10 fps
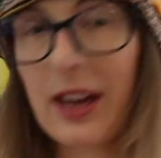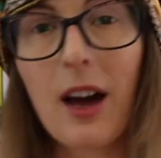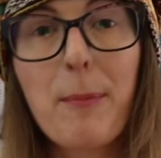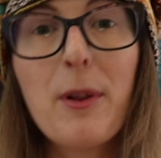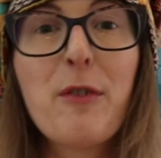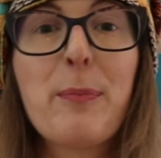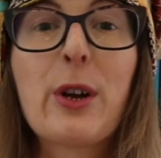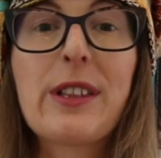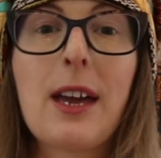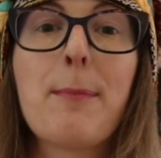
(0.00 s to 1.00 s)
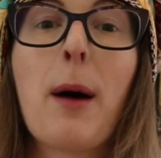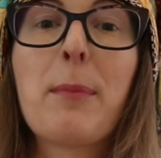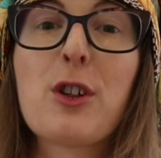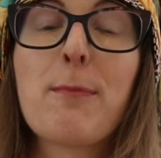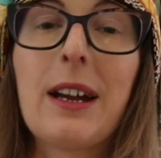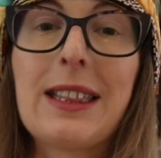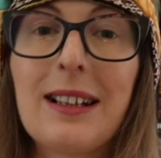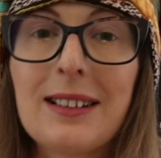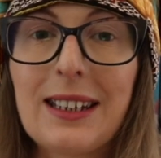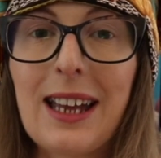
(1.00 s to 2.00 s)
a couple of books here published by
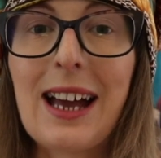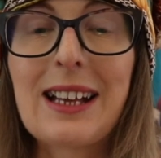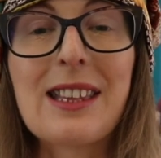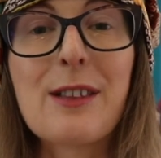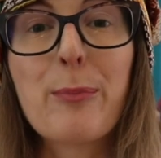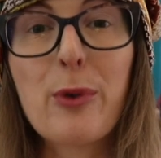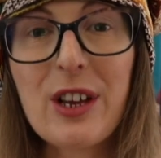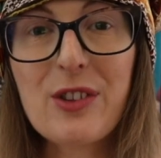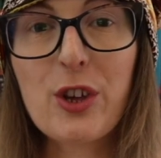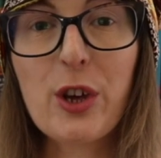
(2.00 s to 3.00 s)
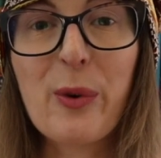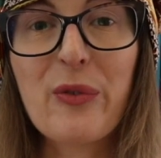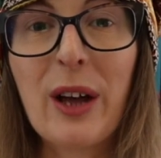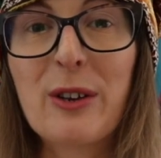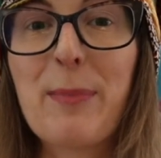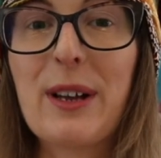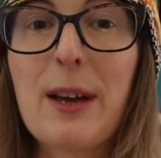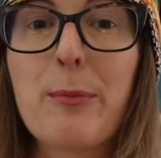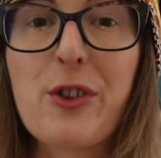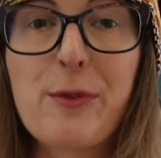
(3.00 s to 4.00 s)
Tilted Axis Press, who were founded by
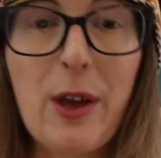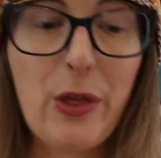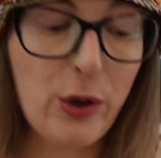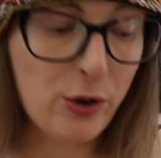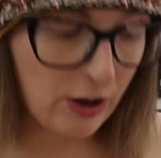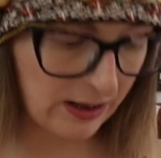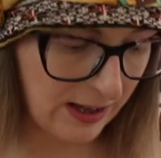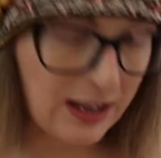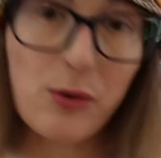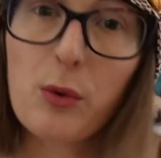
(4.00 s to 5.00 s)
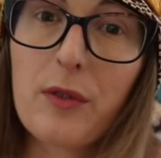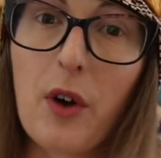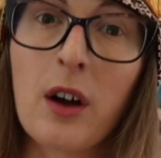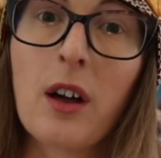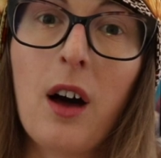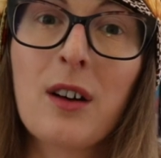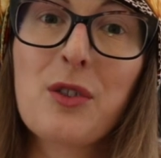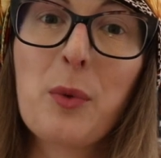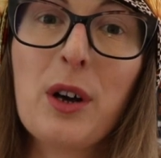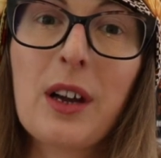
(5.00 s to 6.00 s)
Deborah Smith, who translates all of Han
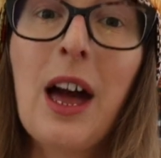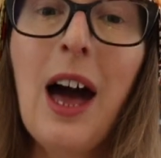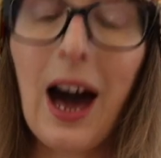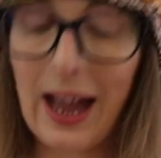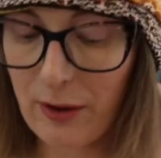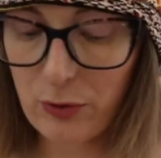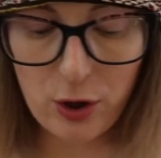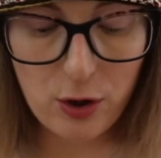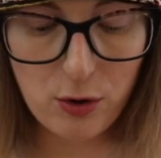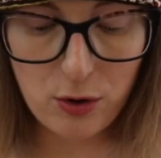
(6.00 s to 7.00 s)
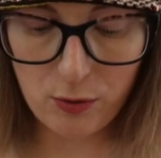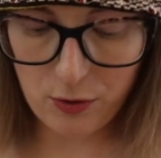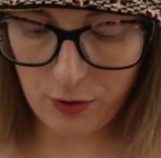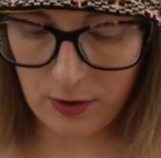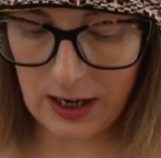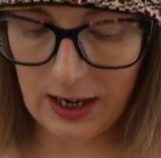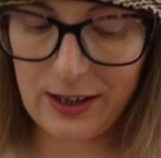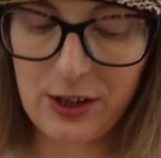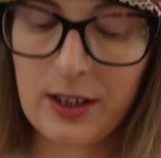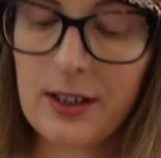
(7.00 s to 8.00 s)
Kang's work. I have two short story
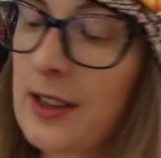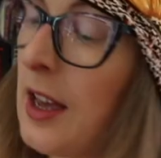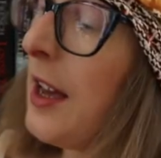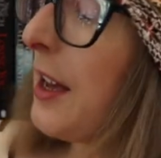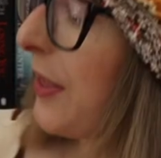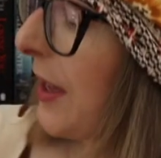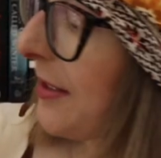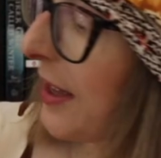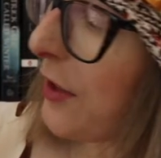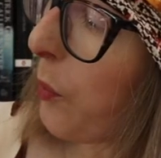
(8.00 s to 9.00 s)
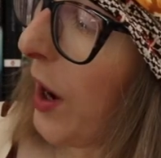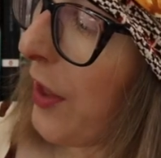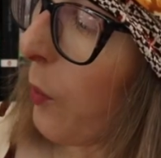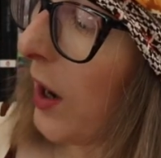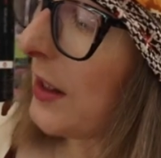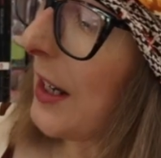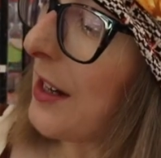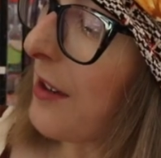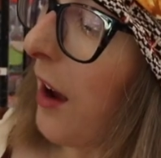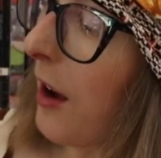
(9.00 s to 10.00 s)
collections. This is Where the Wild
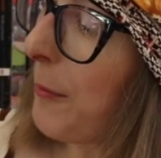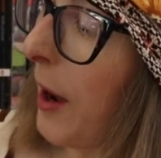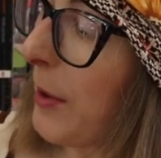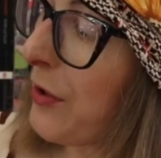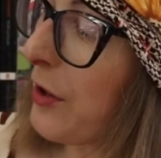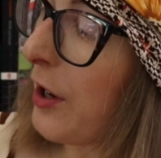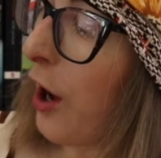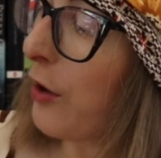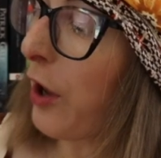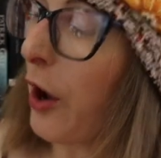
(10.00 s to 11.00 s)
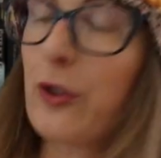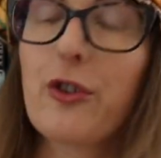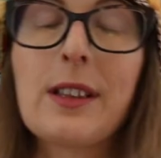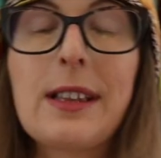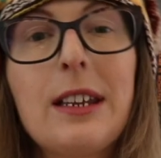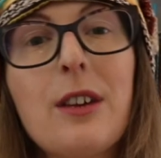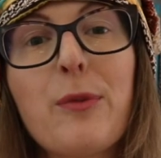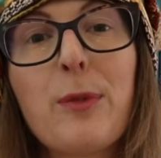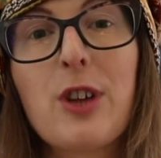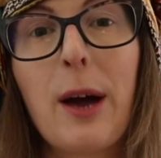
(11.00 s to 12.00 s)
Ladies Are by Matsuda Oko, translated
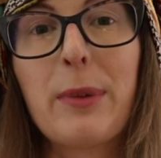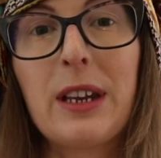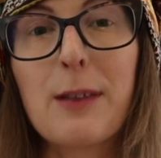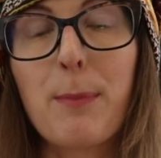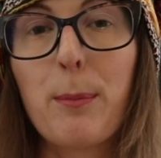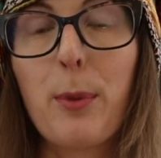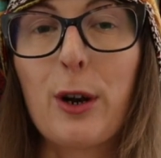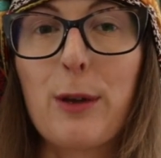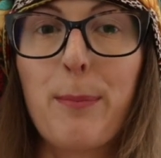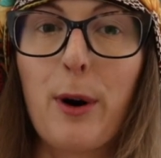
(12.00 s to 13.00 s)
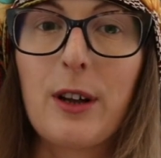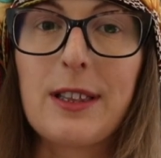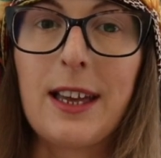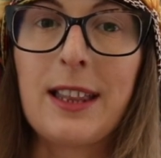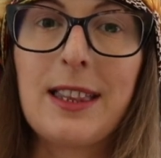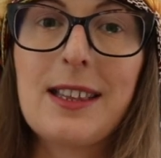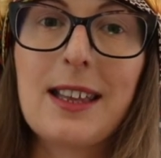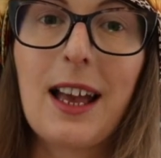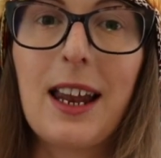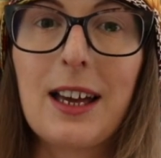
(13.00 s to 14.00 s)
from the Japanese by Polly Barton. This
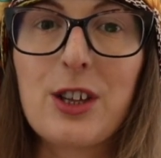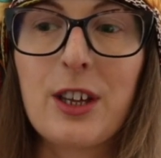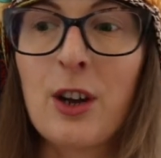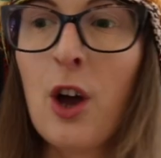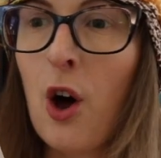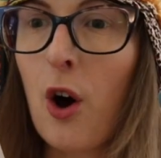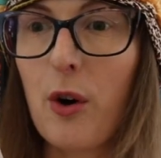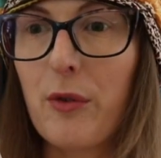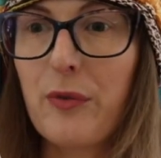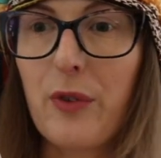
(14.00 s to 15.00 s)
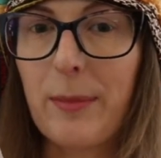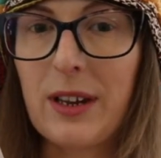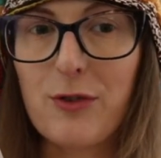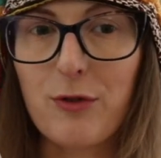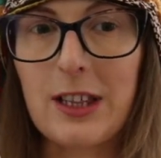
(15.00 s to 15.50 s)
is a collection of feminist